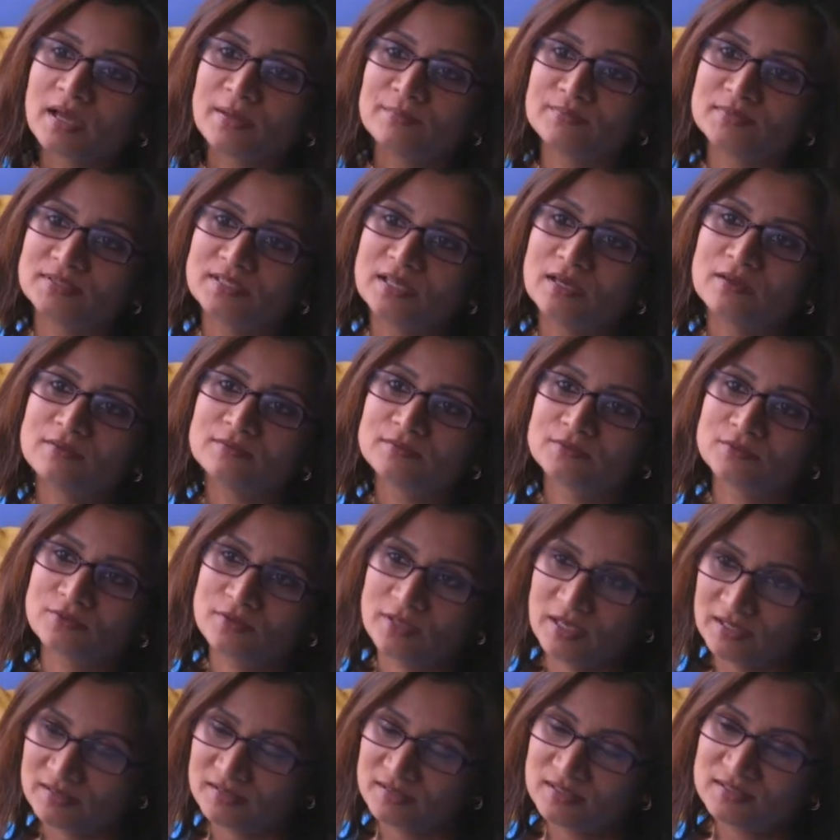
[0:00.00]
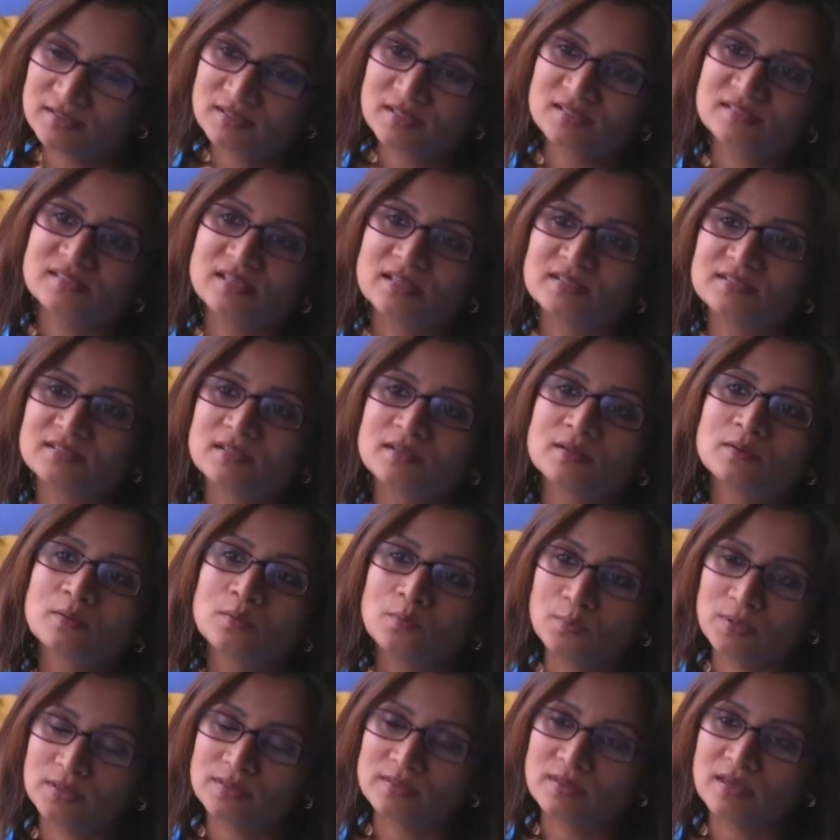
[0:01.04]
comes down. So yes, it does settle
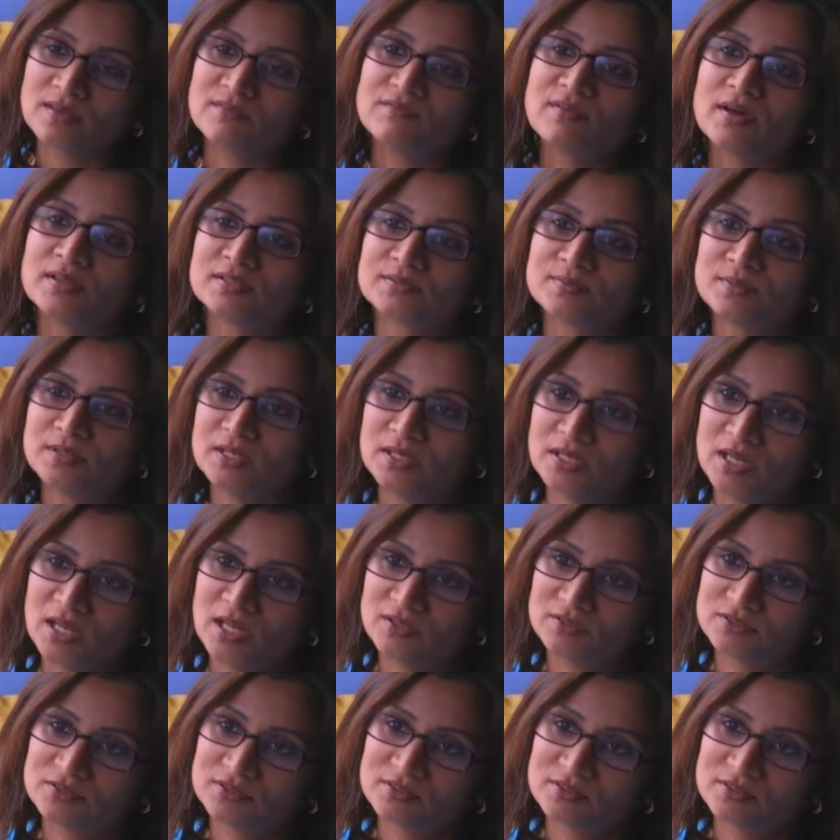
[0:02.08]
with advancement in